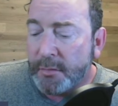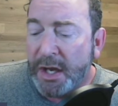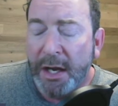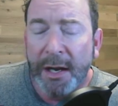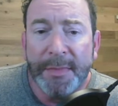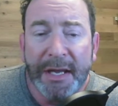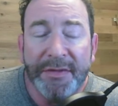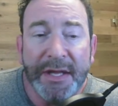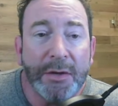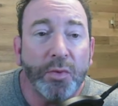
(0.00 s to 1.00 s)
and
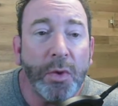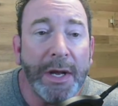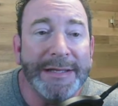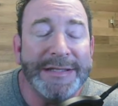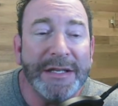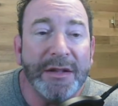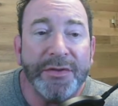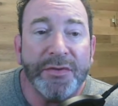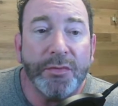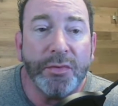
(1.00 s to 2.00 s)
then it runs it
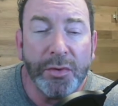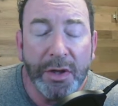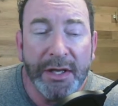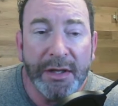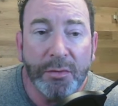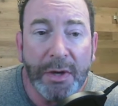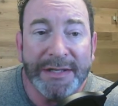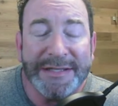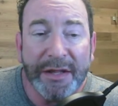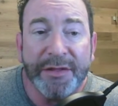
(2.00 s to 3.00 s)

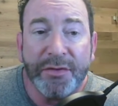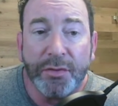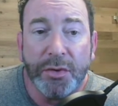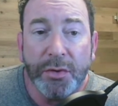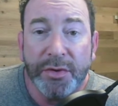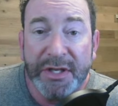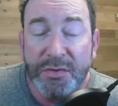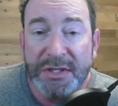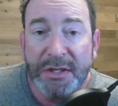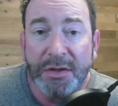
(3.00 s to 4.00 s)
through these
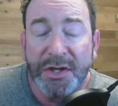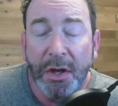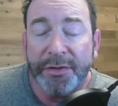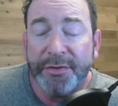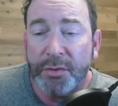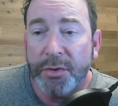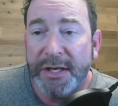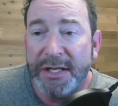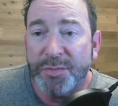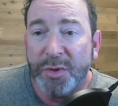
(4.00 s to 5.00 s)
results all through
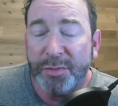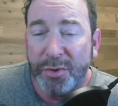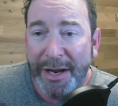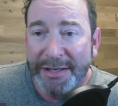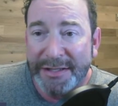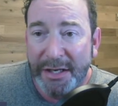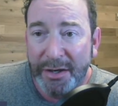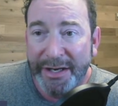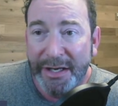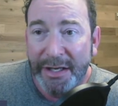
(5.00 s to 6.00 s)
its
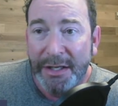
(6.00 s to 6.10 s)
proprietary